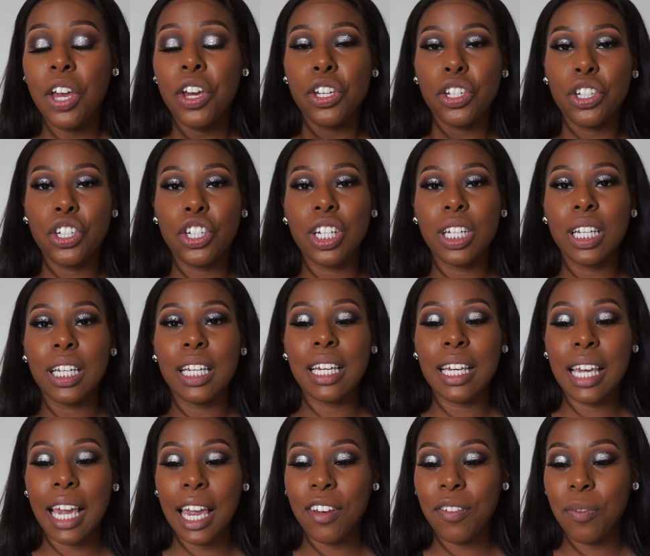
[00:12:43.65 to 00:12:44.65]
she
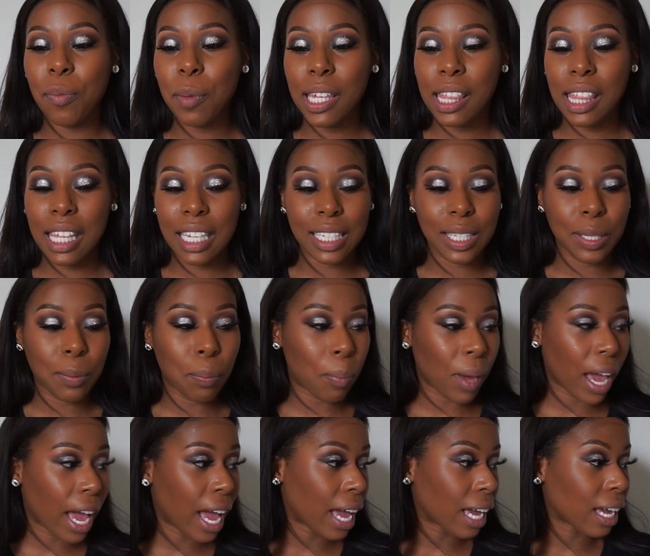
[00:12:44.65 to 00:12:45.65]
gave me this
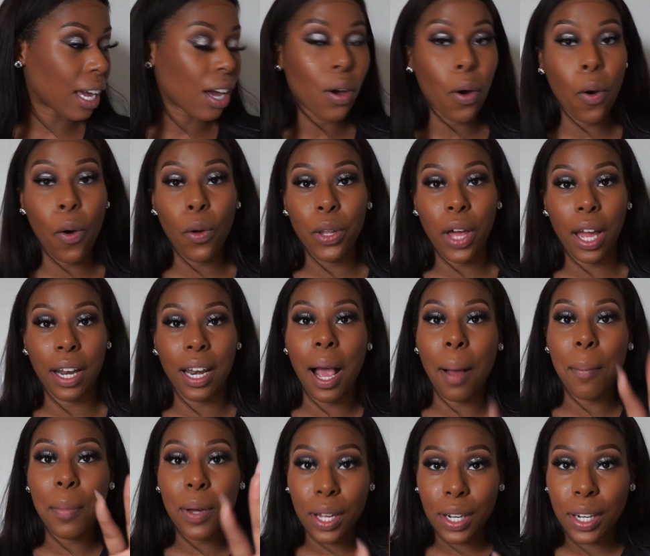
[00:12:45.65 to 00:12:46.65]
bag. Hold on,
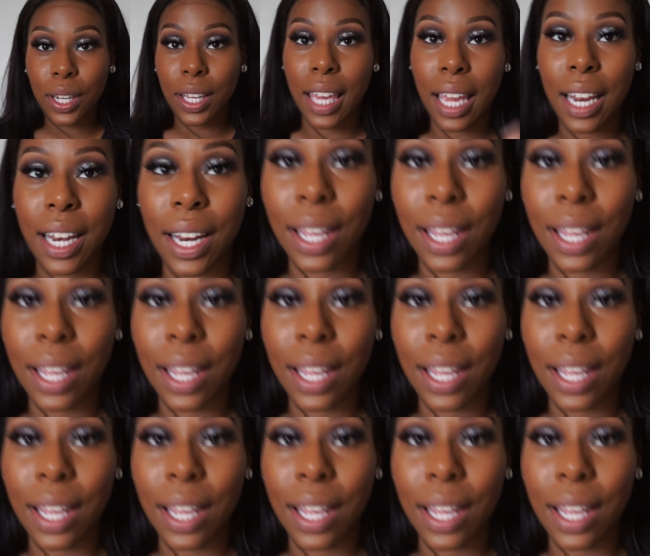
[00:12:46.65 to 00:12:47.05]
I'm gonna get